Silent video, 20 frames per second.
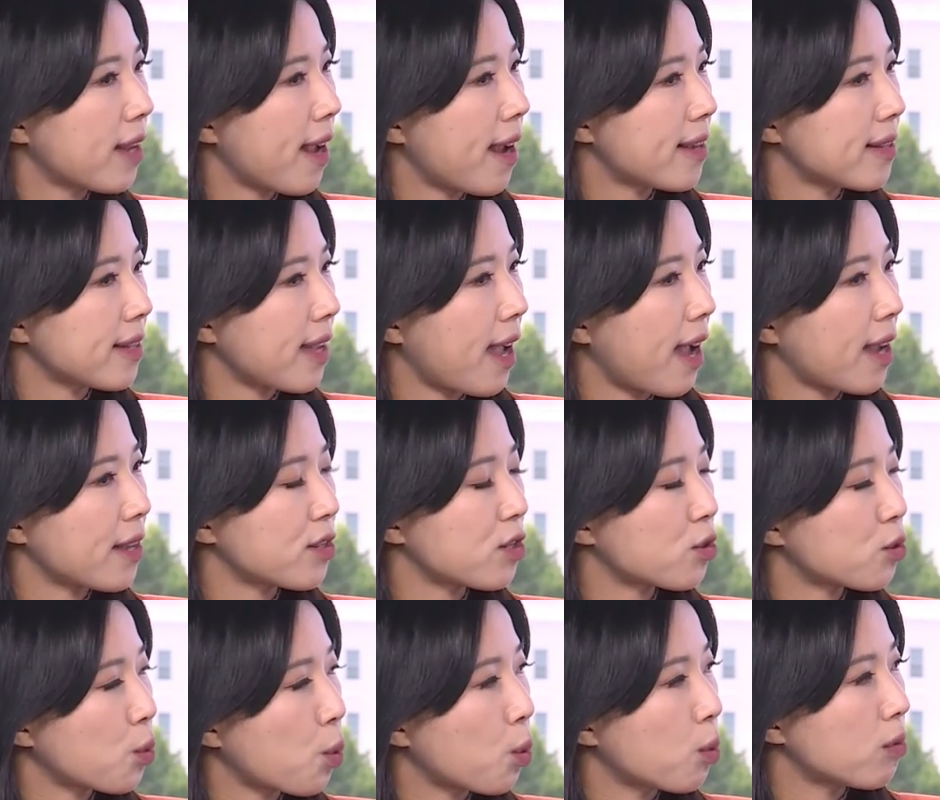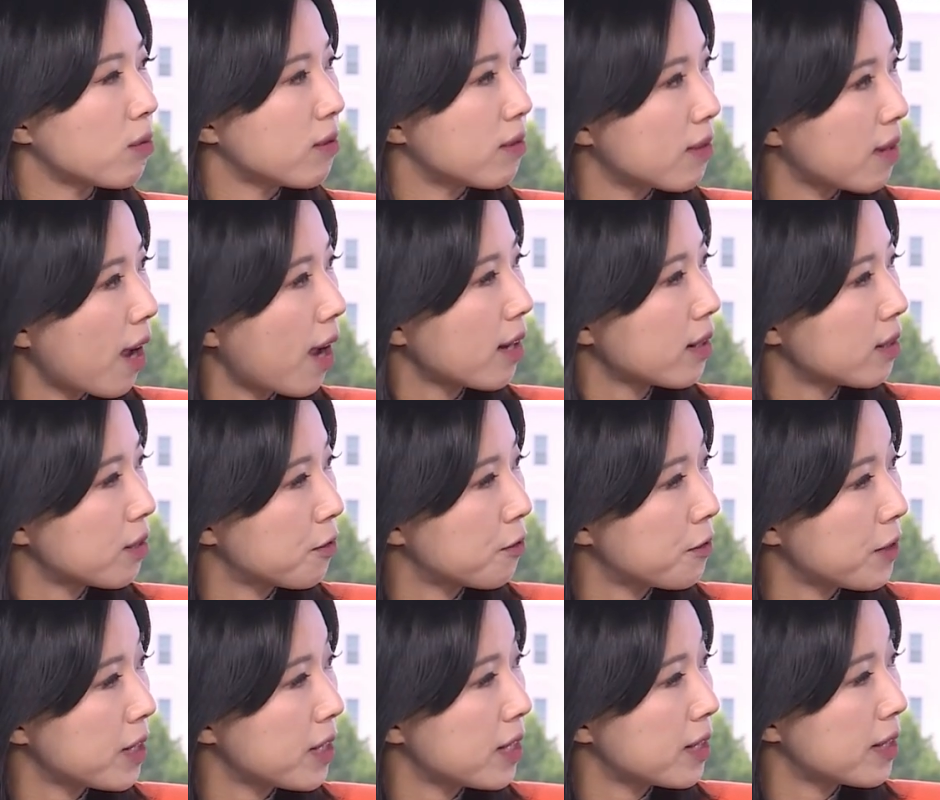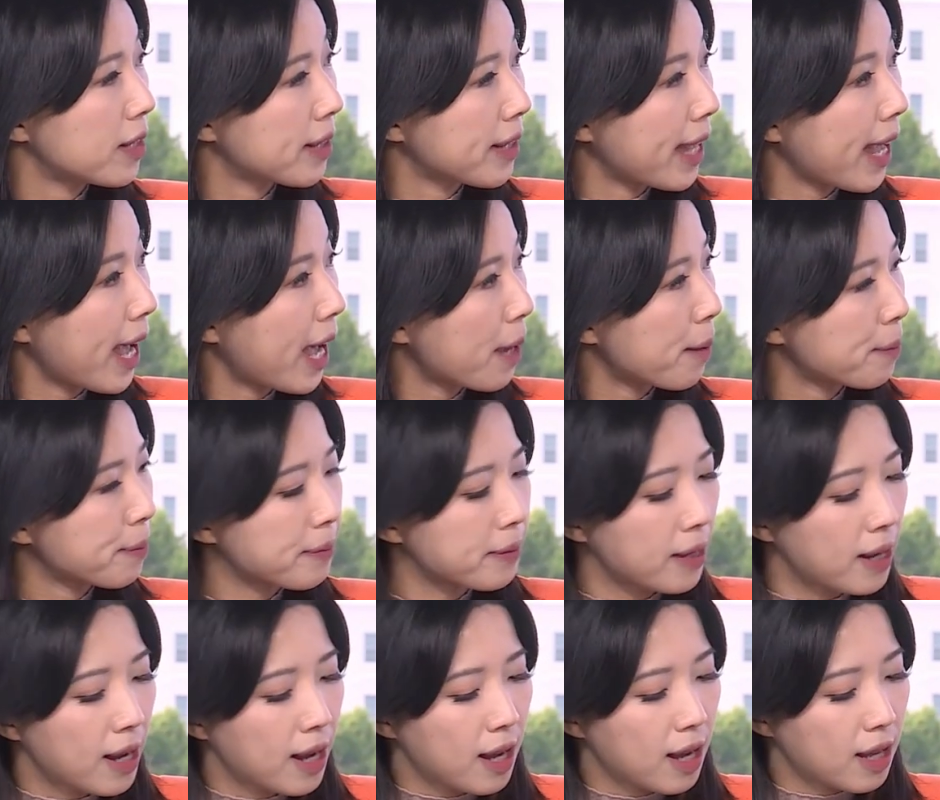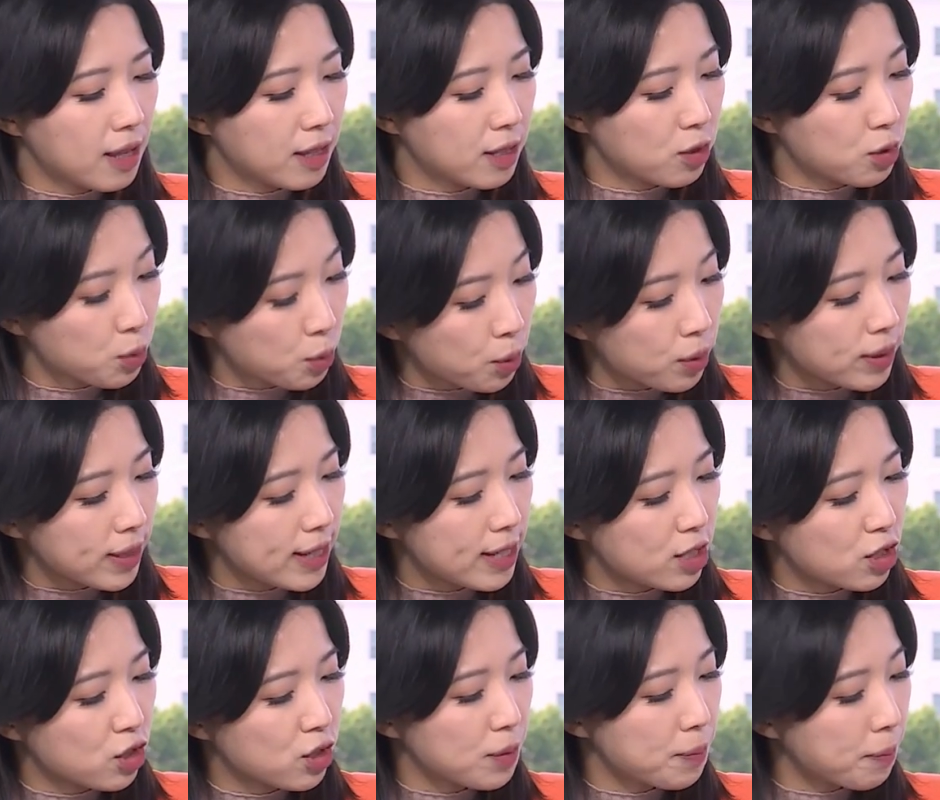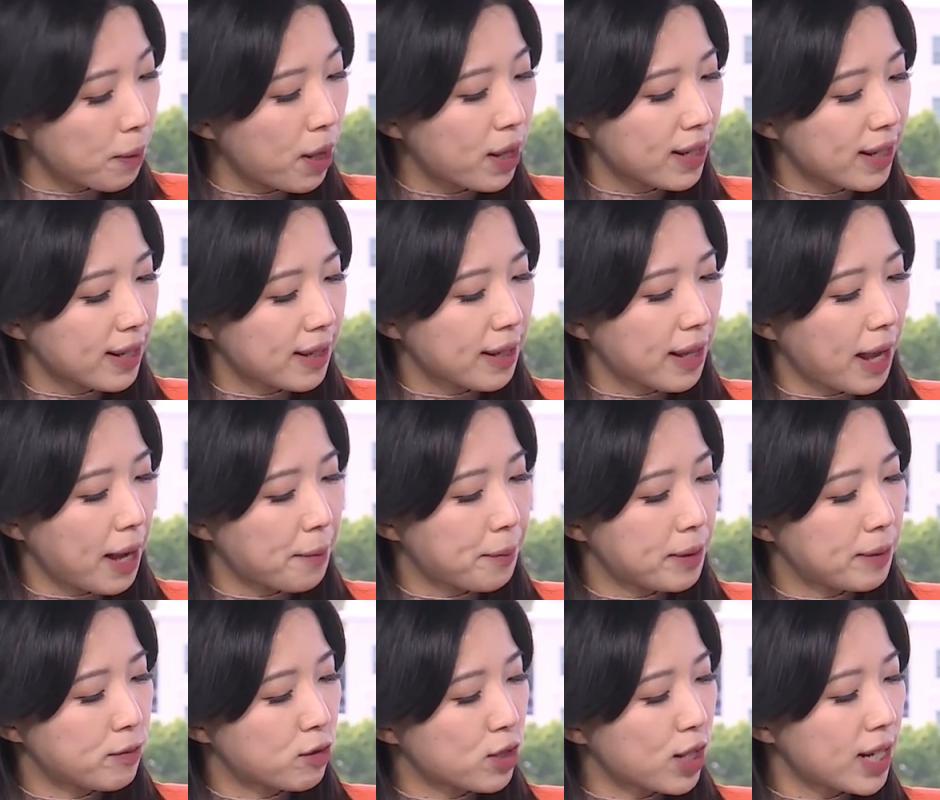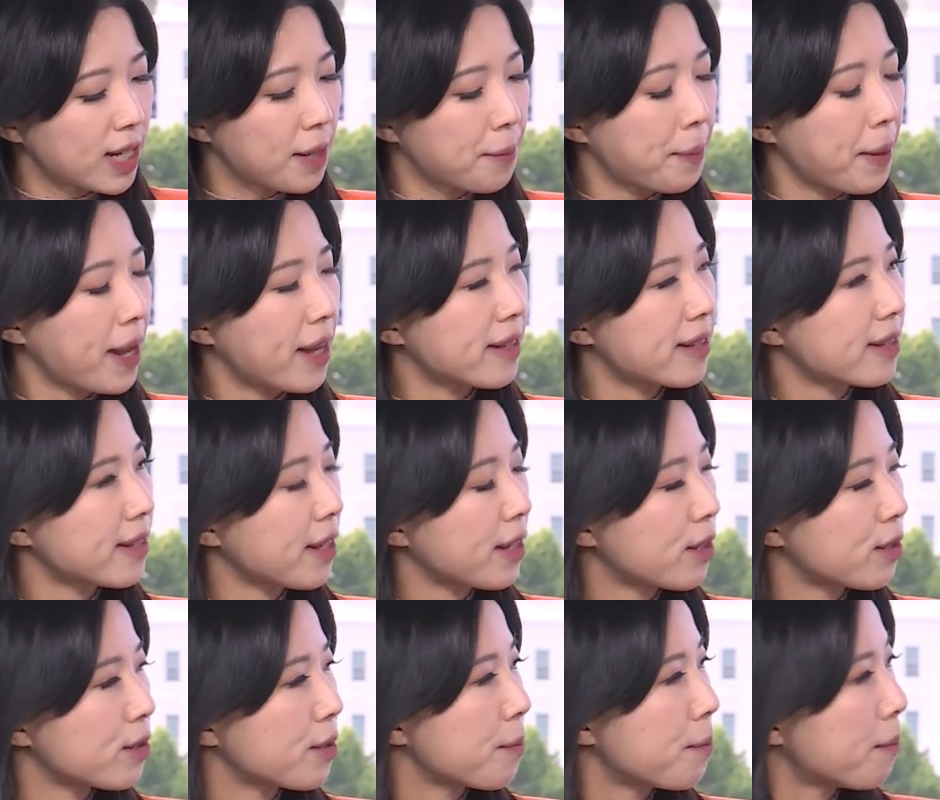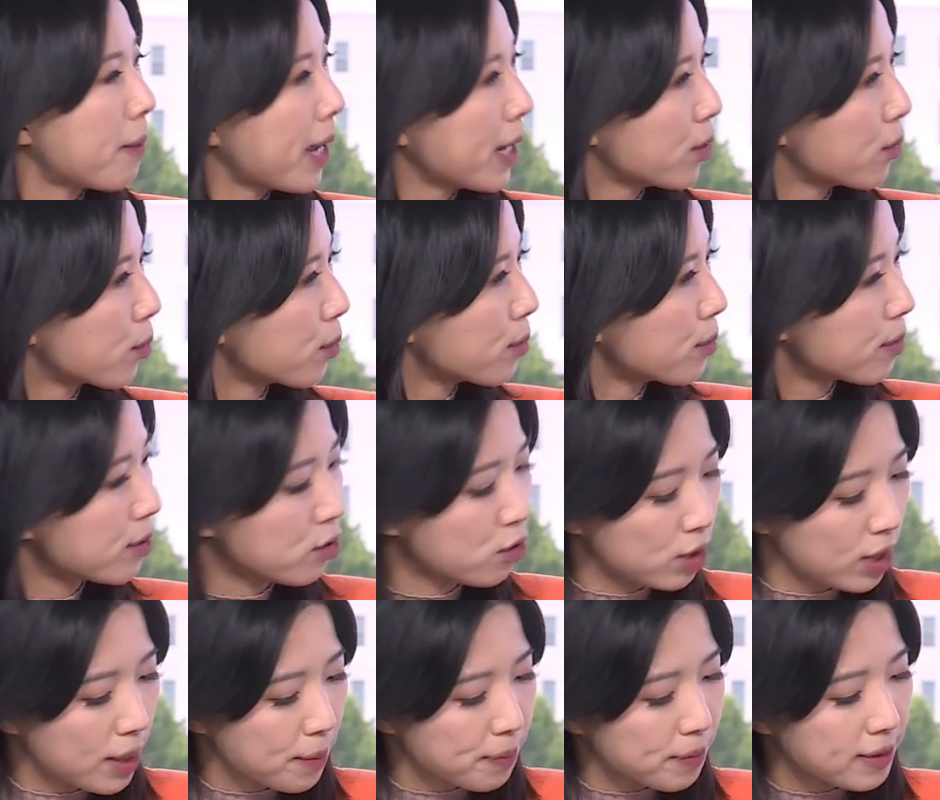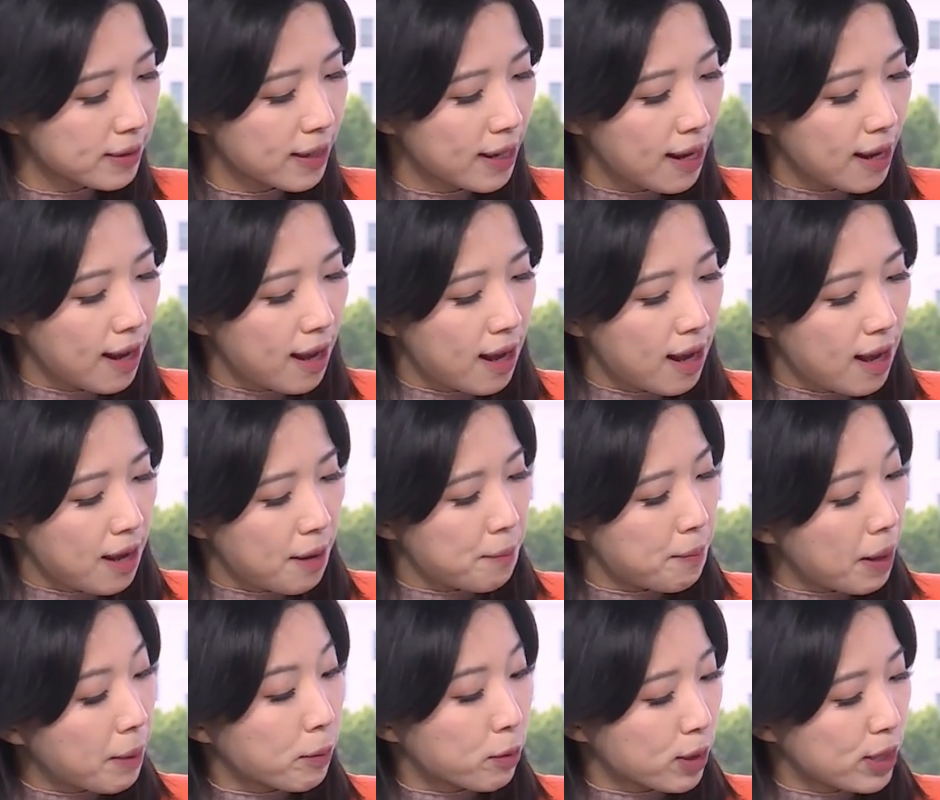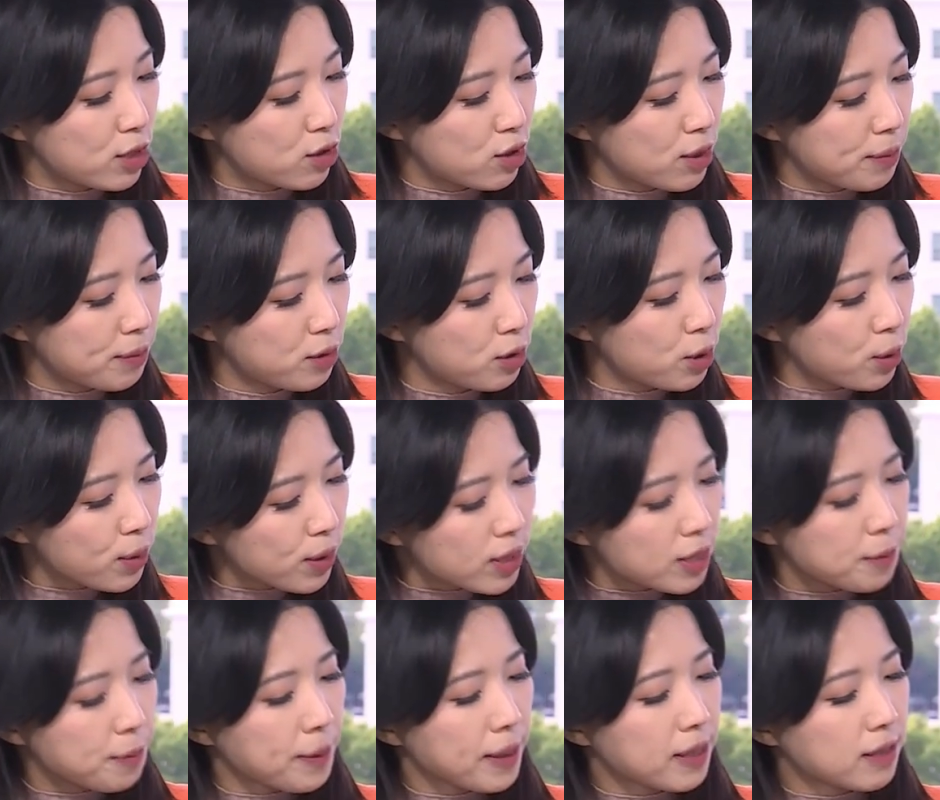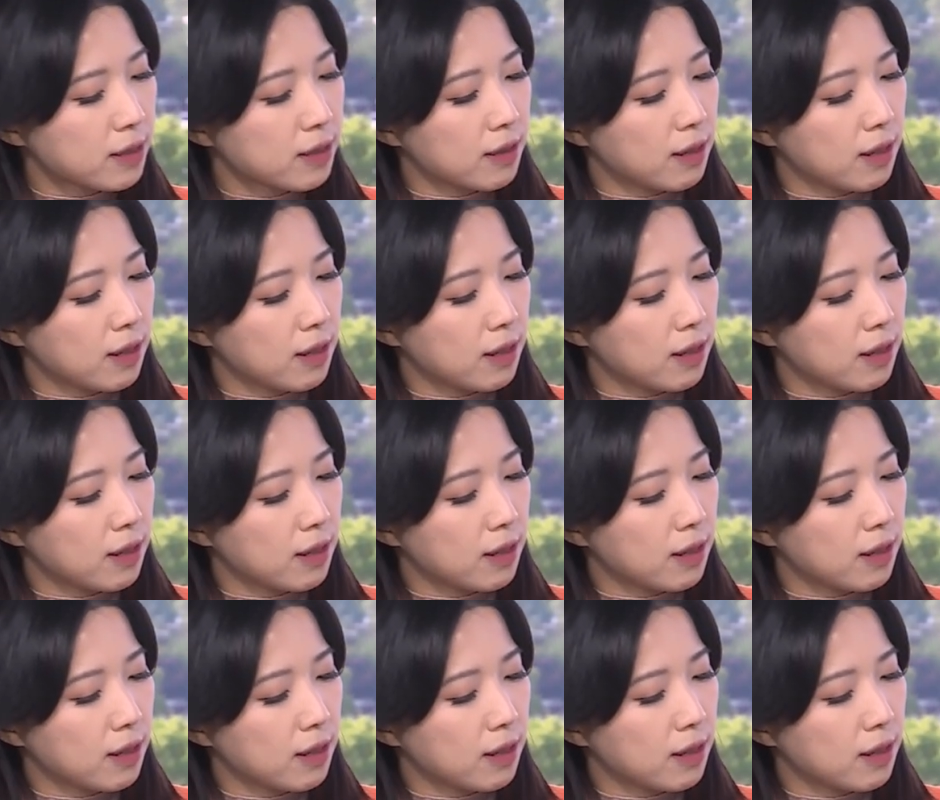has asked Seoul not to fill in the gaps, at the shortage market gap, if China bans sales of Micron's, chips memory chips. Do you expect,